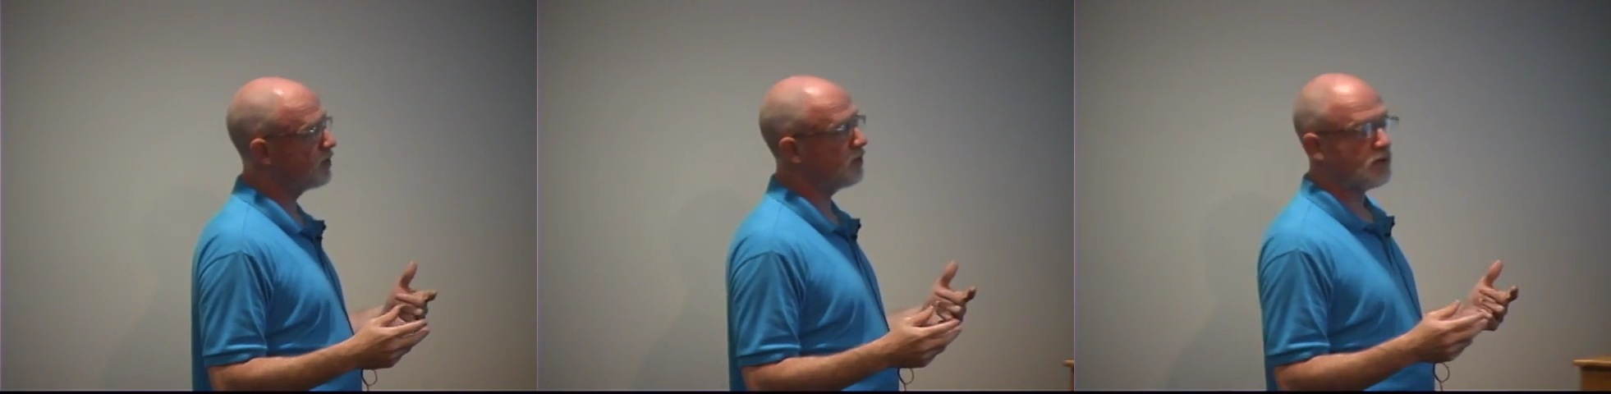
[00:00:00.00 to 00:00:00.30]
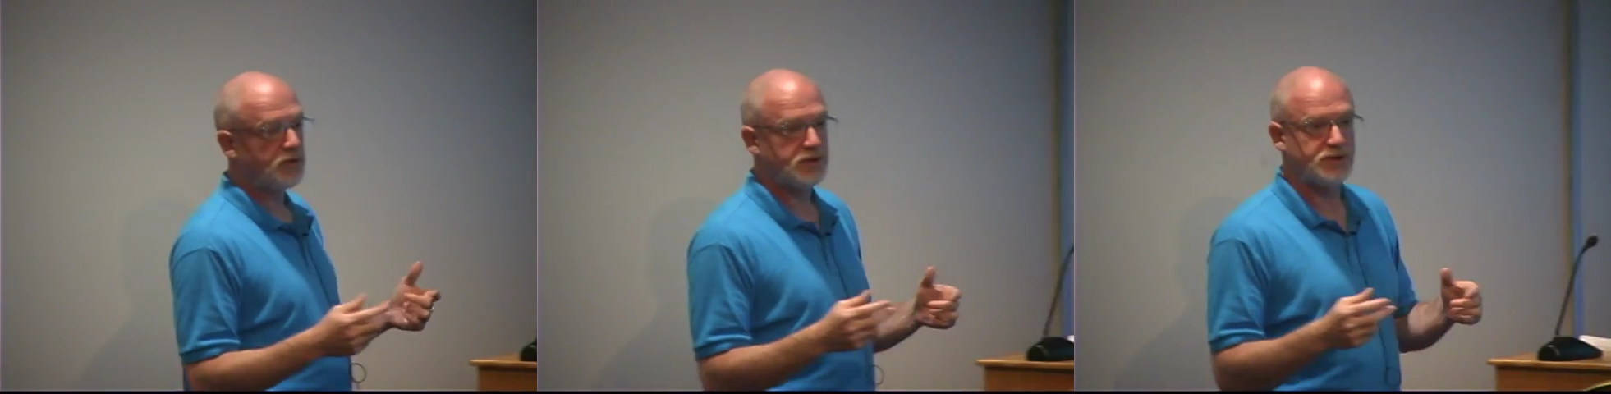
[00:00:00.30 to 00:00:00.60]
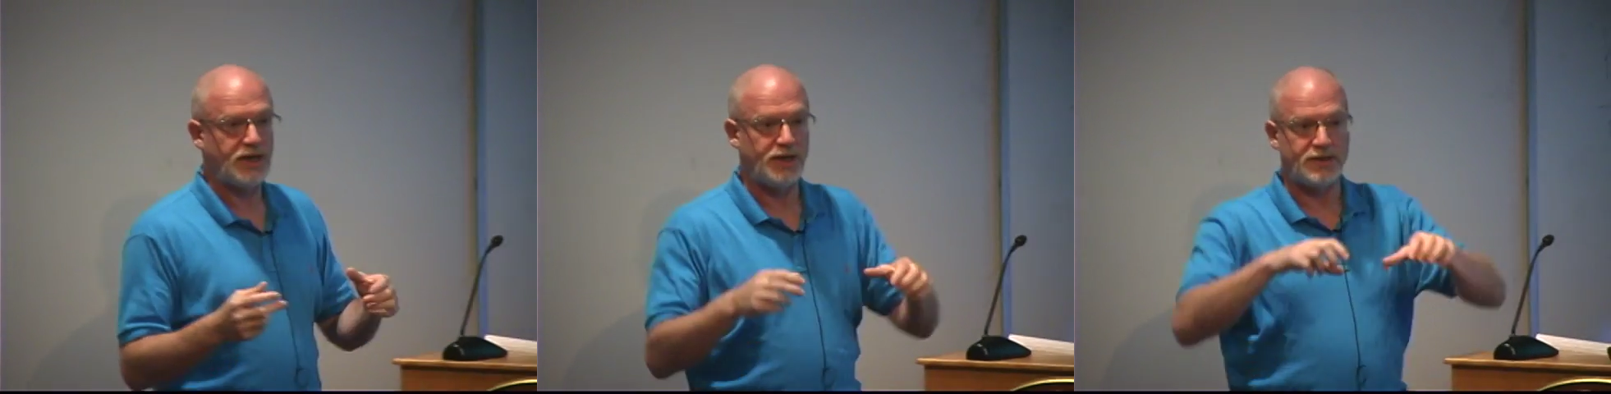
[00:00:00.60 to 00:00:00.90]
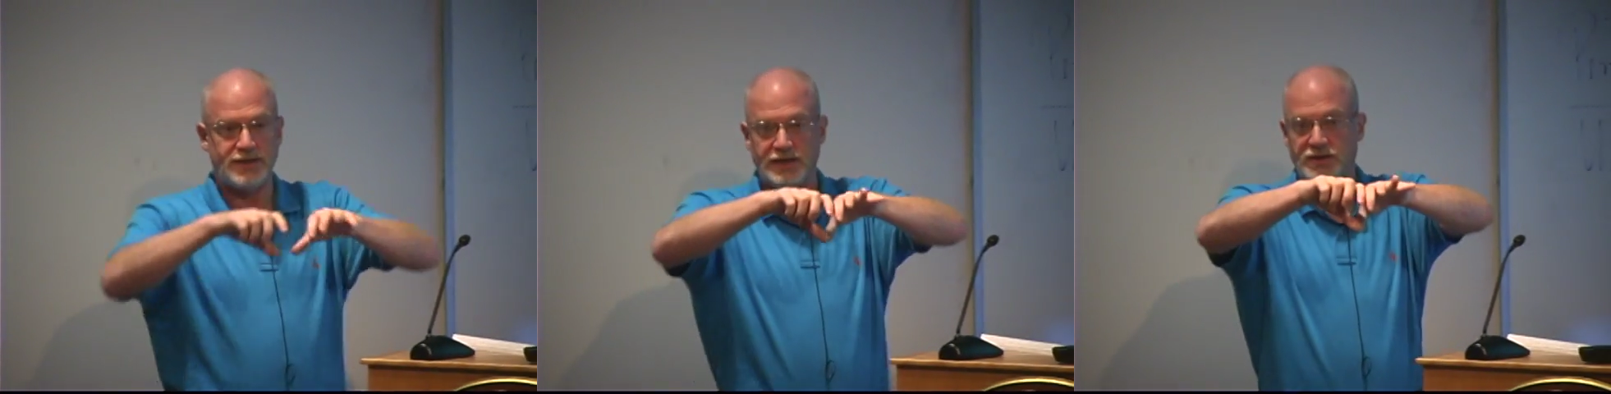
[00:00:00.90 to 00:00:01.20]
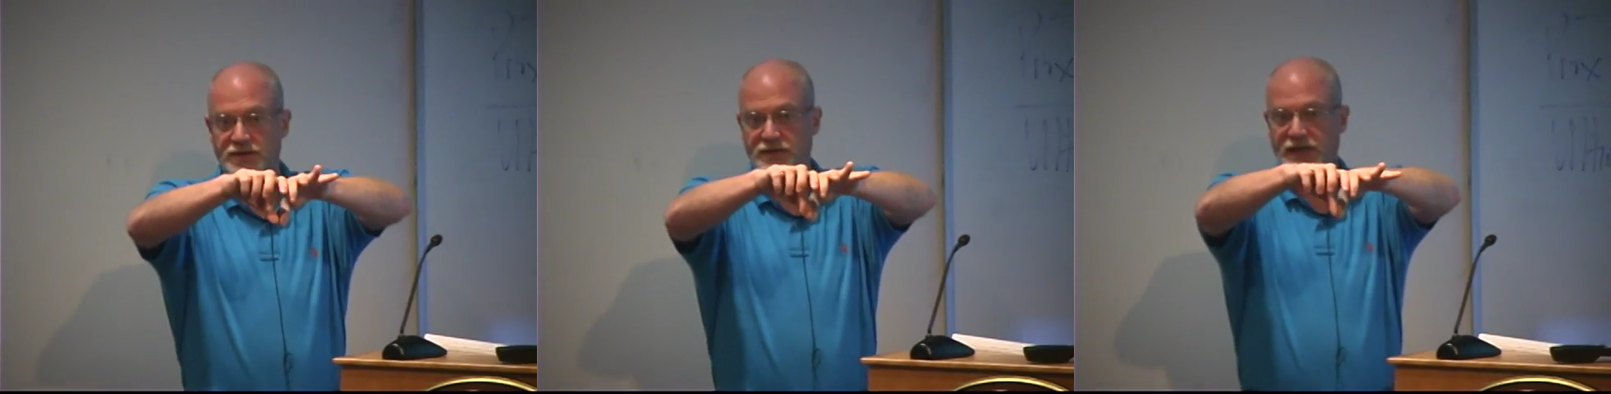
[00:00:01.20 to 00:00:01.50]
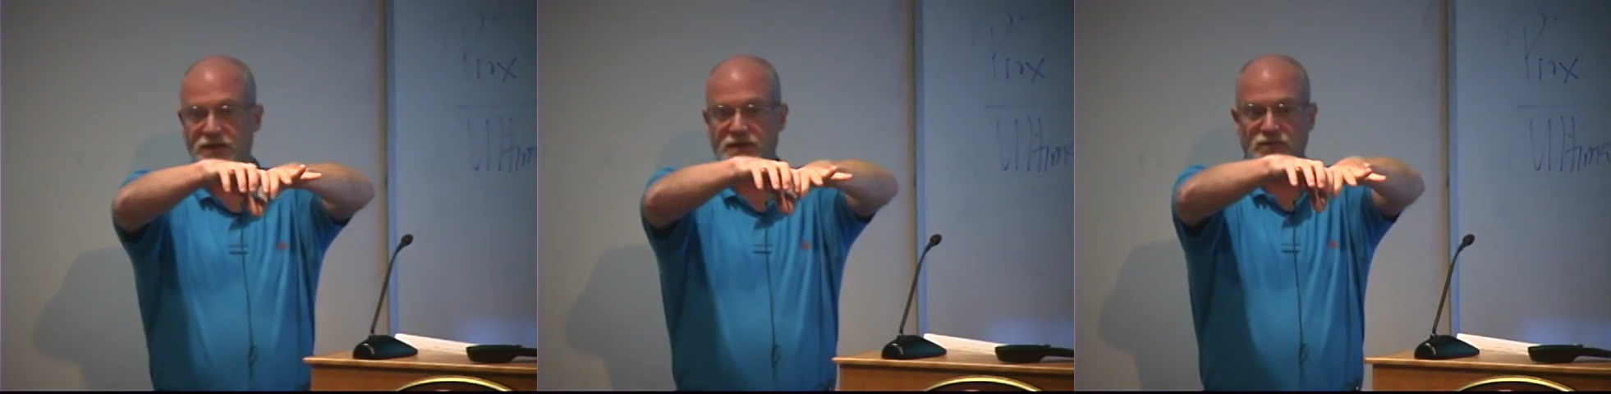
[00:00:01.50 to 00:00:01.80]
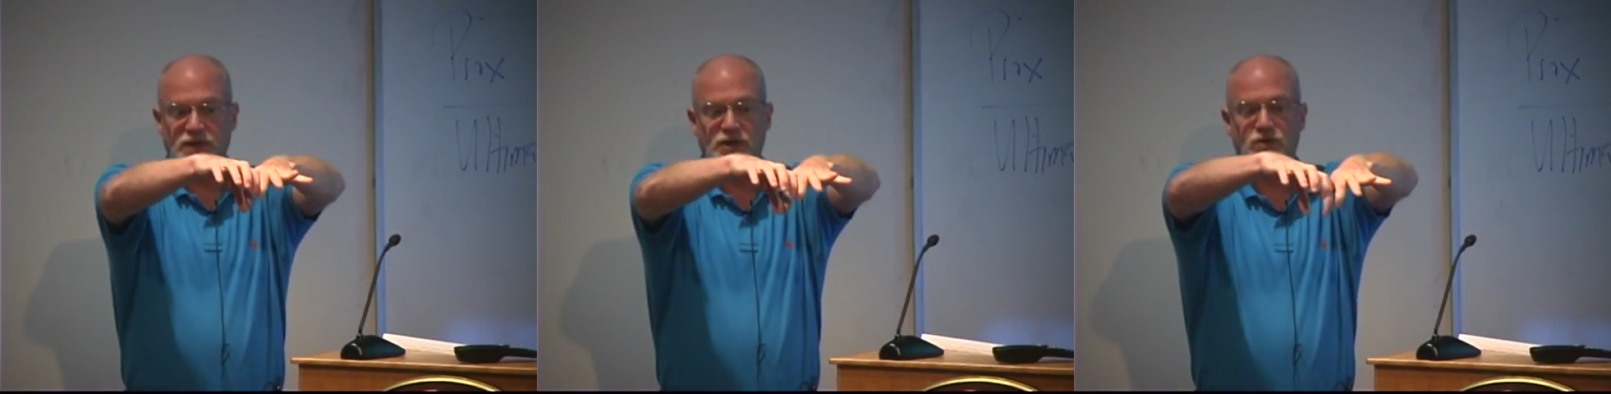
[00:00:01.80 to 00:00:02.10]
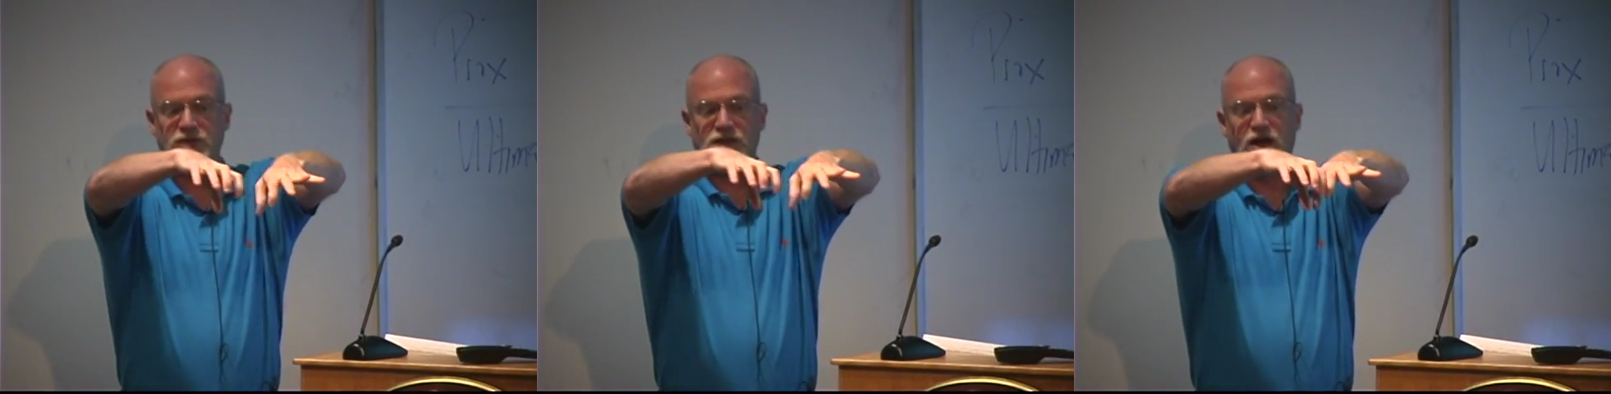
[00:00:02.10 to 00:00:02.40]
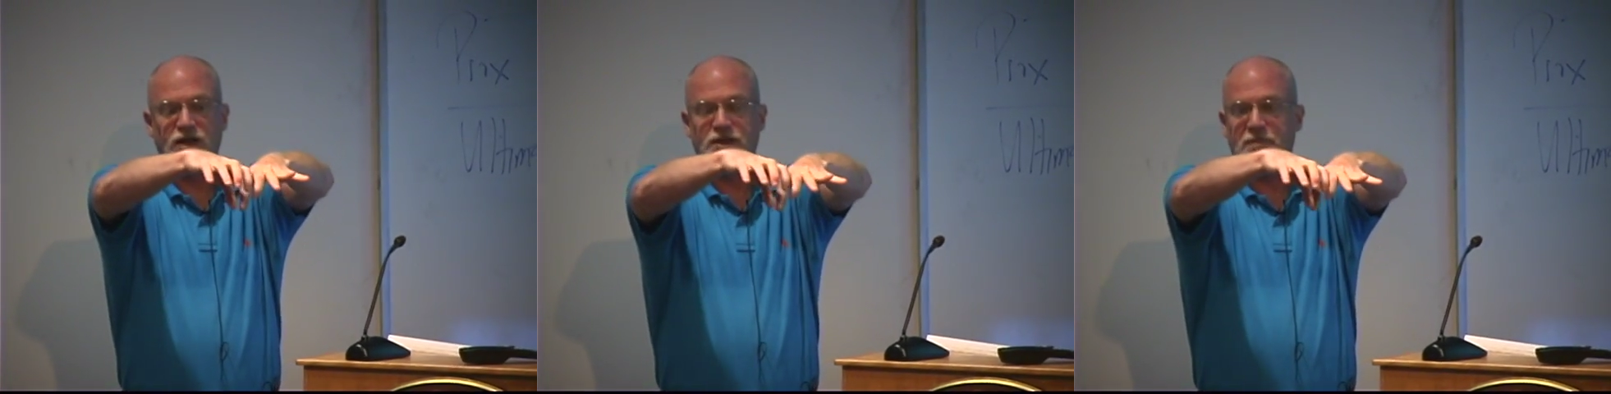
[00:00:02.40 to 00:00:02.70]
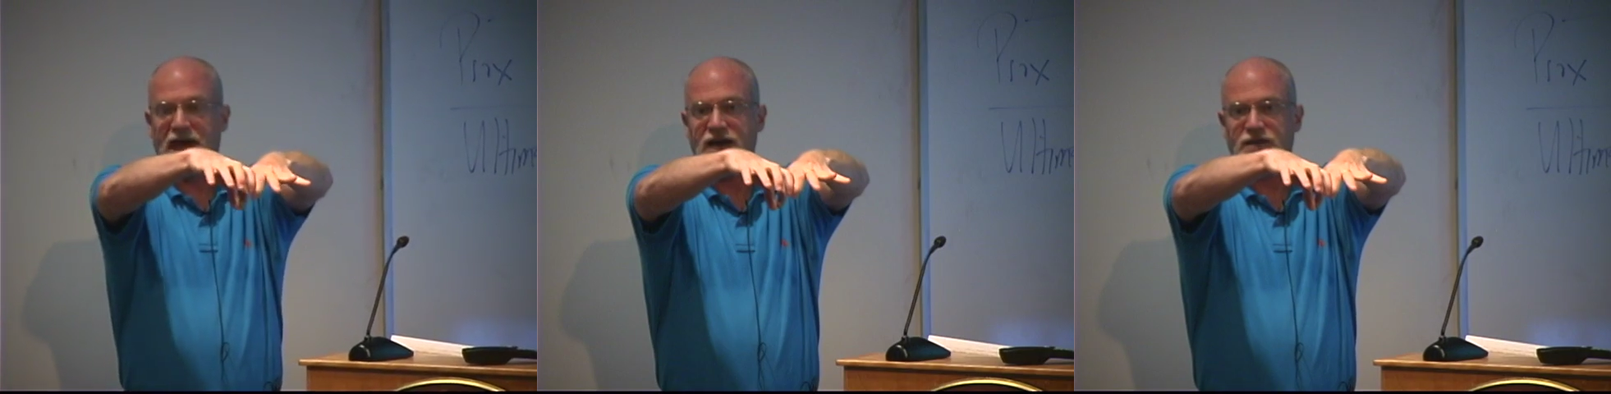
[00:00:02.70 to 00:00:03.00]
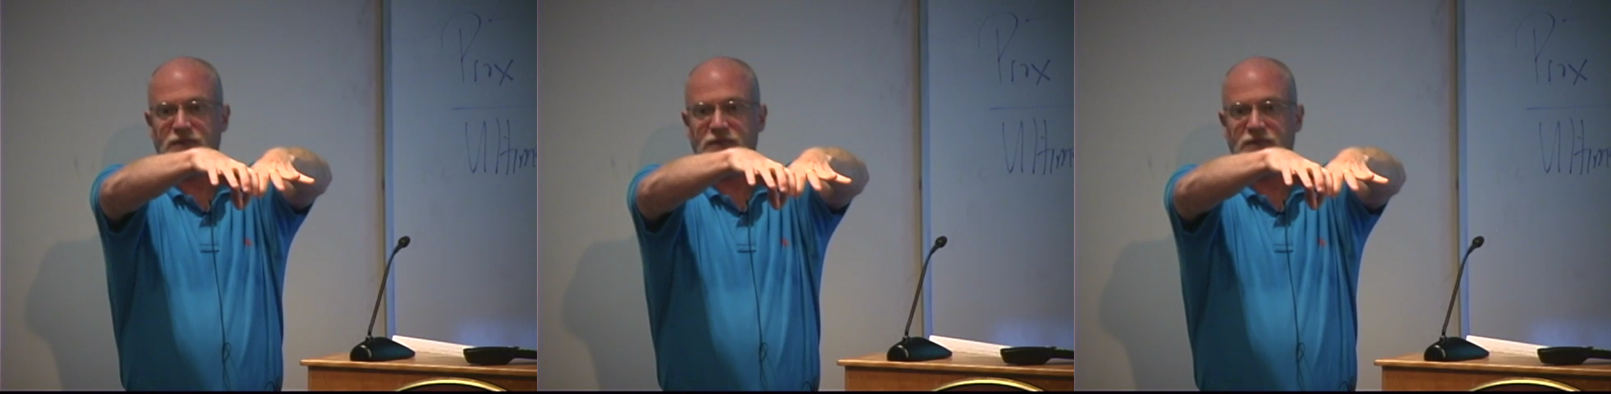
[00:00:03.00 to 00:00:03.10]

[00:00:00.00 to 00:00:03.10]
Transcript: or dorsal sinus that, that really goes along the back of